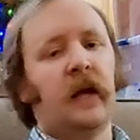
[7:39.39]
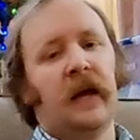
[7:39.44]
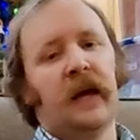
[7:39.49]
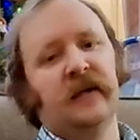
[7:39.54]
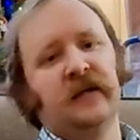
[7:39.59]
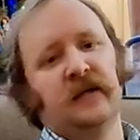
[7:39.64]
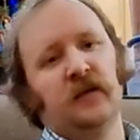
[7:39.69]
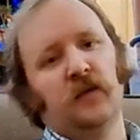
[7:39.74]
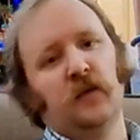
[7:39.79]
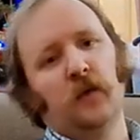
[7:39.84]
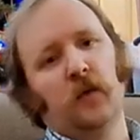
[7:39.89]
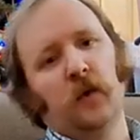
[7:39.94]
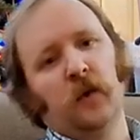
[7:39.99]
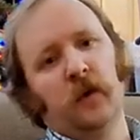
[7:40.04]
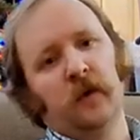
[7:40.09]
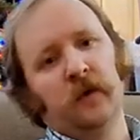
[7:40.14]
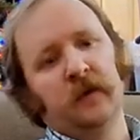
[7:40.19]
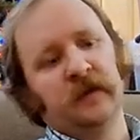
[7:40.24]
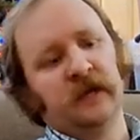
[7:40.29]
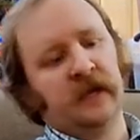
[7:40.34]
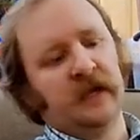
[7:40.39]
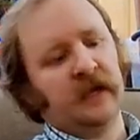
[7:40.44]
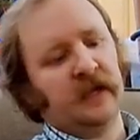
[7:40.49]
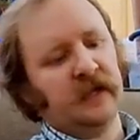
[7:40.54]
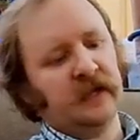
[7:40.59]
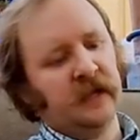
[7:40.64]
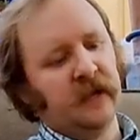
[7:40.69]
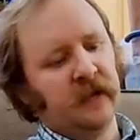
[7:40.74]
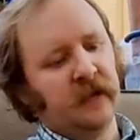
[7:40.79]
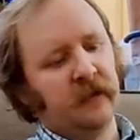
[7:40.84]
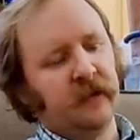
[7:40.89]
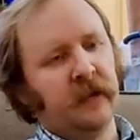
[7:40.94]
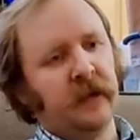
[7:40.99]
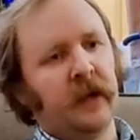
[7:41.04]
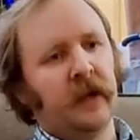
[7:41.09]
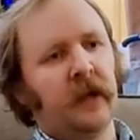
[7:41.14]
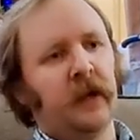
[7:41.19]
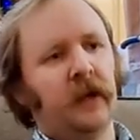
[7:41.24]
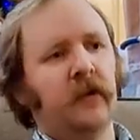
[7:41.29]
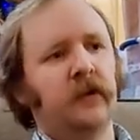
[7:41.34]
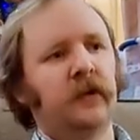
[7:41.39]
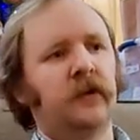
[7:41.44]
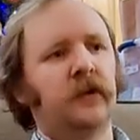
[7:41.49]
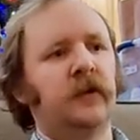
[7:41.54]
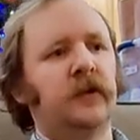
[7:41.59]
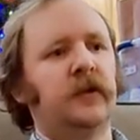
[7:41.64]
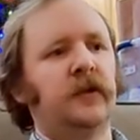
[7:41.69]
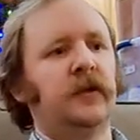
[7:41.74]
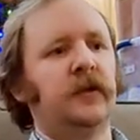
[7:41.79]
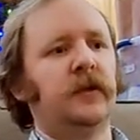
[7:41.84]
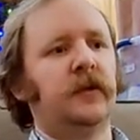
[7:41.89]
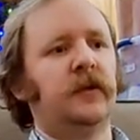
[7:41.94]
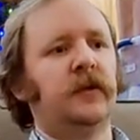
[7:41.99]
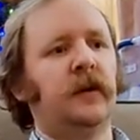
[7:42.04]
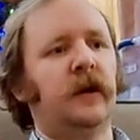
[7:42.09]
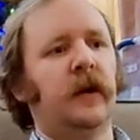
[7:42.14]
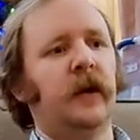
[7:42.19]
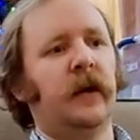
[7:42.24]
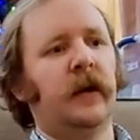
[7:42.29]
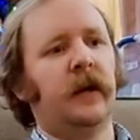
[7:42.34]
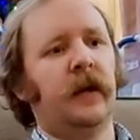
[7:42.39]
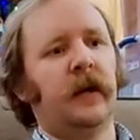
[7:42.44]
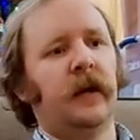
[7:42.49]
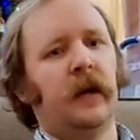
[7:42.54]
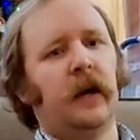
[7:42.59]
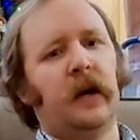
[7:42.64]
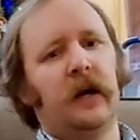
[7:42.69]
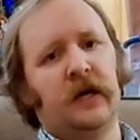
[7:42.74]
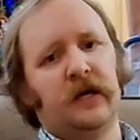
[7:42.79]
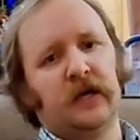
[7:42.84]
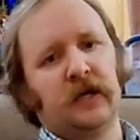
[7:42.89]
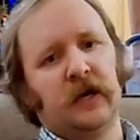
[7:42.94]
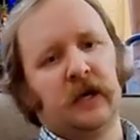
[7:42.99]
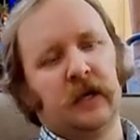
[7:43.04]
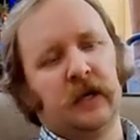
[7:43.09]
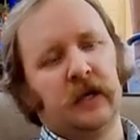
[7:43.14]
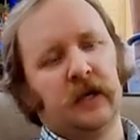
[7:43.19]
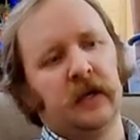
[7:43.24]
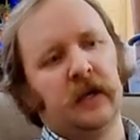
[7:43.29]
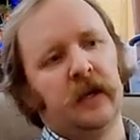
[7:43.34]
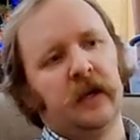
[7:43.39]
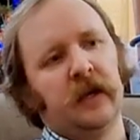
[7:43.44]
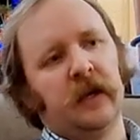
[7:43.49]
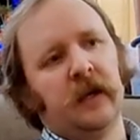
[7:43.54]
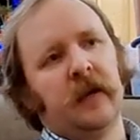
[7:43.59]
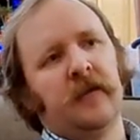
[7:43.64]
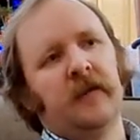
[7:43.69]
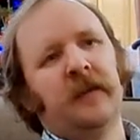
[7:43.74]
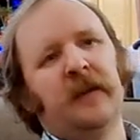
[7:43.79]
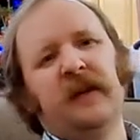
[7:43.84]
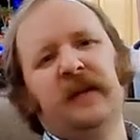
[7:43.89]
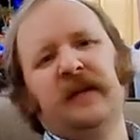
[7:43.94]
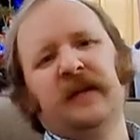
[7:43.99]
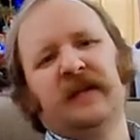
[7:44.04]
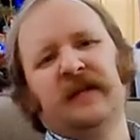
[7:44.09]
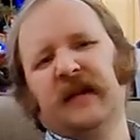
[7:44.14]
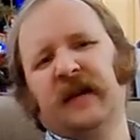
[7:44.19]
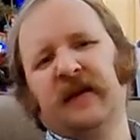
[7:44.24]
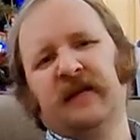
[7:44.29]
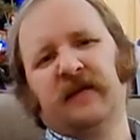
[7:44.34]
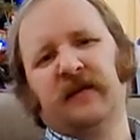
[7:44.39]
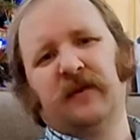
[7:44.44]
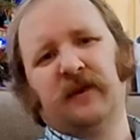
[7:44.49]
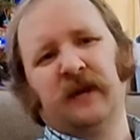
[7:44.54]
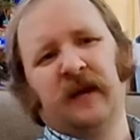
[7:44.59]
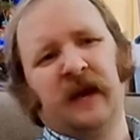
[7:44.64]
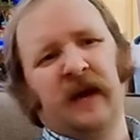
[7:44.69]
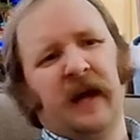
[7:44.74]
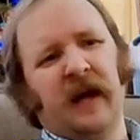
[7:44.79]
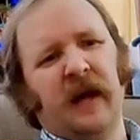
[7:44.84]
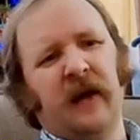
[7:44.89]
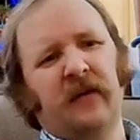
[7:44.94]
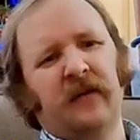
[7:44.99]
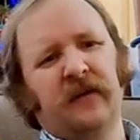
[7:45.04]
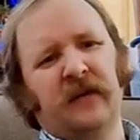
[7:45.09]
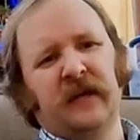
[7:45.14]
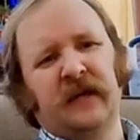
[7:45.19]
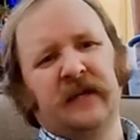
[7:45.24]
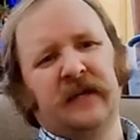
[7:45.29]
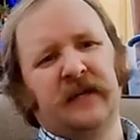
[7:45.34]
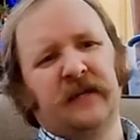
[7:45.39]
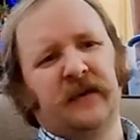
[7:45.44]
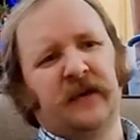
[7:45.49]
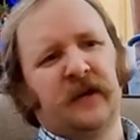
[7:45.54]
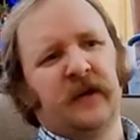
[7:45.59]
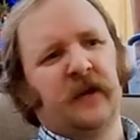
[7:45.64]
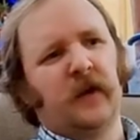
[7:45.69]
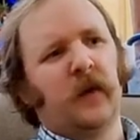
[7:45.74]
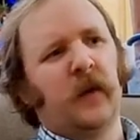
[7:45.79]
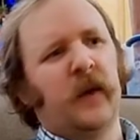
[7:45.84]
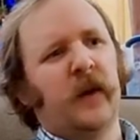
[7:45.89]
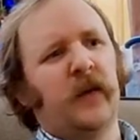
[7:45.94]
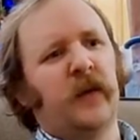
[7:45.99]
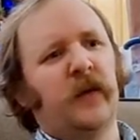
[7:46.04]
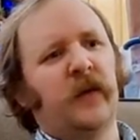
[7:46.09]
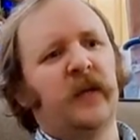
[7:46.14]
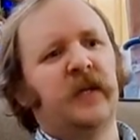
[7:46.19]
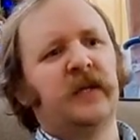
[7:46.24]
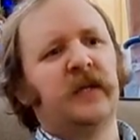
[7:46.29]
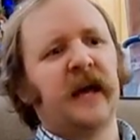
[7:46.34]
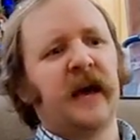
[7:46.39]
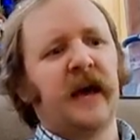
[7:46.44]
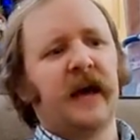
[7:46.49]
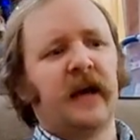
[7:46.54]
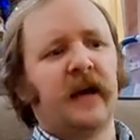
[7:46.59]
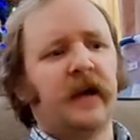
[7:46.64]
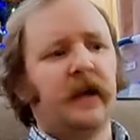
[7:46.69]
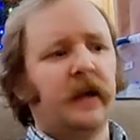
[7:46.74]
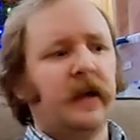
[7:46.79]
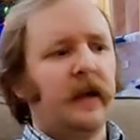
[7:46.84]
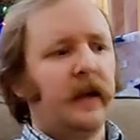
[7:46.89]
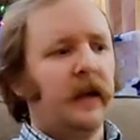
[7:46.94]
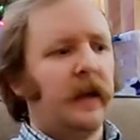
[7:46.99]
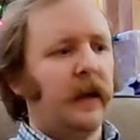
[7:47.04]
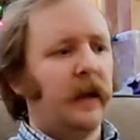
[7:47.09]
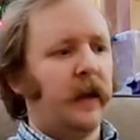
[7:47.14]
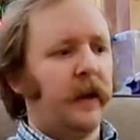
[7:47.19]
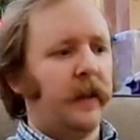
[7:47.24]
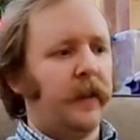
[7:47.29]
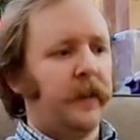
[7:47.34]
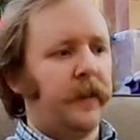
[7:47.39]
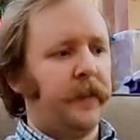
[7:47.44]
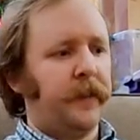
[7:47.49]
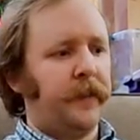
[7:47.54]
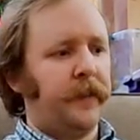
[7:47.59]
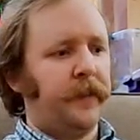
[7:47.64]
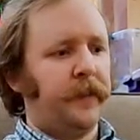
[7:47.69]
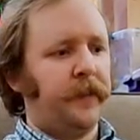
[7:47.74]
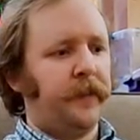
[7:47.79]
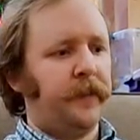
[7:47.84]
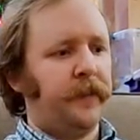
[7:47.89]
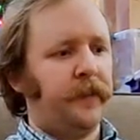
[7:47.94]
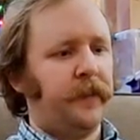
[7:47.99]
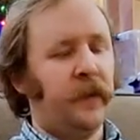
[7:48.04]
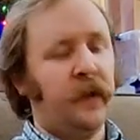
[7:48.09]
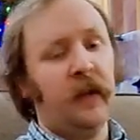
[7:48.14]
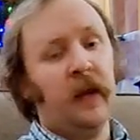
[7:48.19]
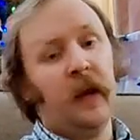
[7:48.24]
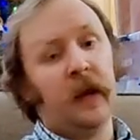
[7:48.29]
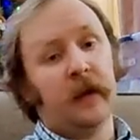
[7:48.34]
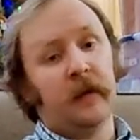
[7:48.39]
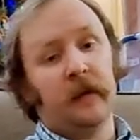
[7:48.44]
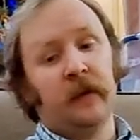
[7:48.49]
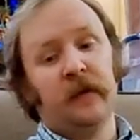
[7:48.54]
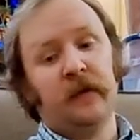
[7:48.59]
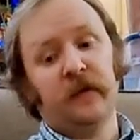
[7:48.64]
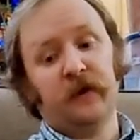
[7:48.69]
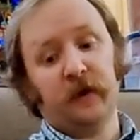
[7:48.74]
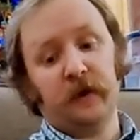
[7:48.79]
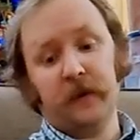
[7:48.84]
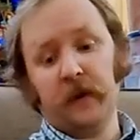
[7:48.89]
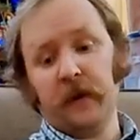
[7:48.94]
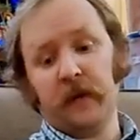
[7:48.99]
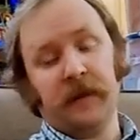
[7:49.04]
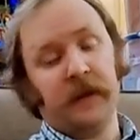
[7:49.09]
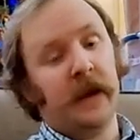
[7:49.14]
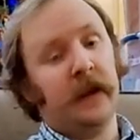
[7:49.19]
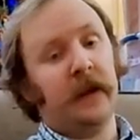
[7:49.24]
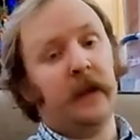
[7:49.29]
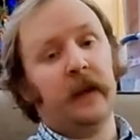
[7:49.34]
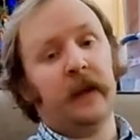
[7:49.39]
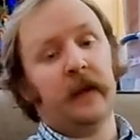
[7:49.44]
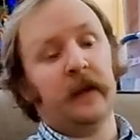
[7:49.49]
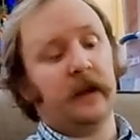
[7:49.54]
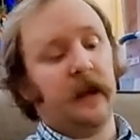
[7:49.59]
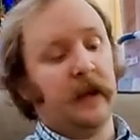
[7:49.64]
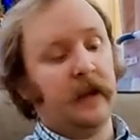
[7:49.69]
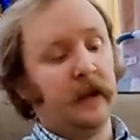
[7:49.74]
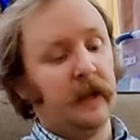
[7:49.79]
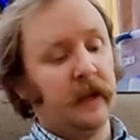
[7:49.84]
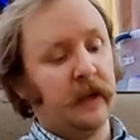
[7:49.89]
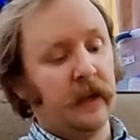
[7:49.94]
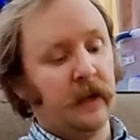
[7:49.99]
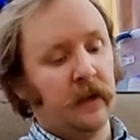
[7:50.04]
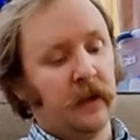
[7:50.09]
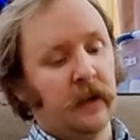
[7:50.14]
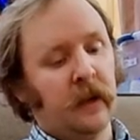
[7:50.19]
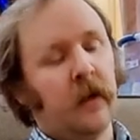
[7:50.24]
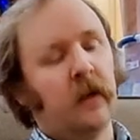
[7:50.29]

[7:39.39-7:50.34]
As it warms, it does get a bit closer to a hot chocolate, but it doesn't ever, I don't think it's ever going to quite reach that. But yeah, it's a good beer. I like it.